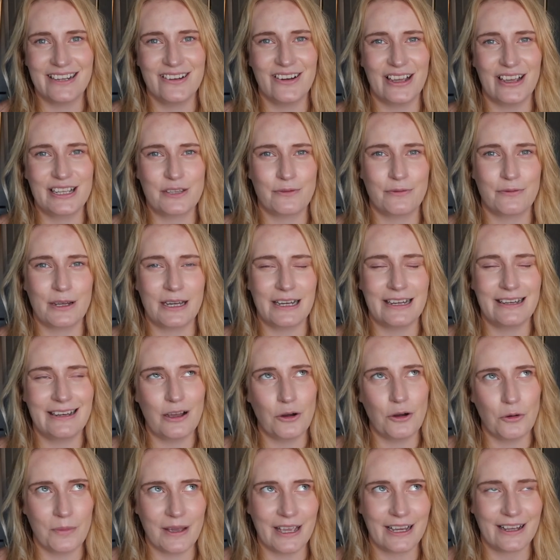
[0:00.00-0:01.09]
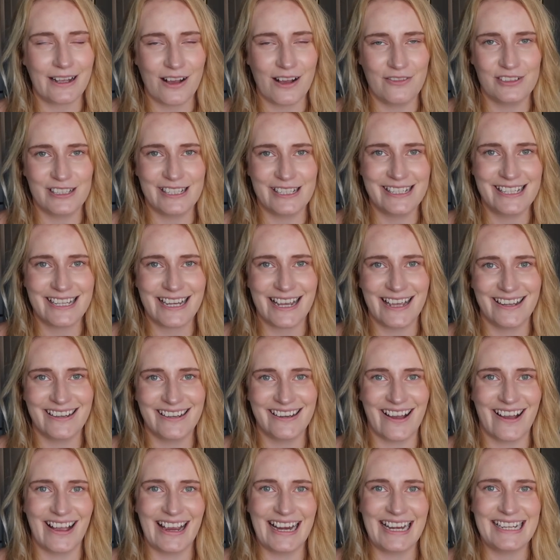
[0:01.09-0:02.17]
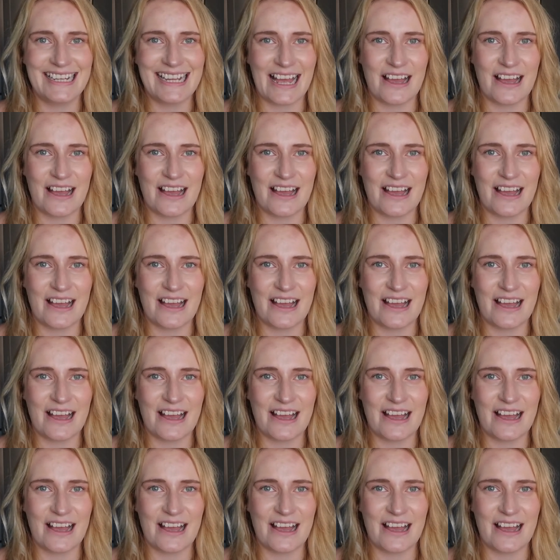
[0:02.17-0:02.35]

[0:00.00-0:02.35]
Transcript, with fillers: You like to feel a little bit covered at night.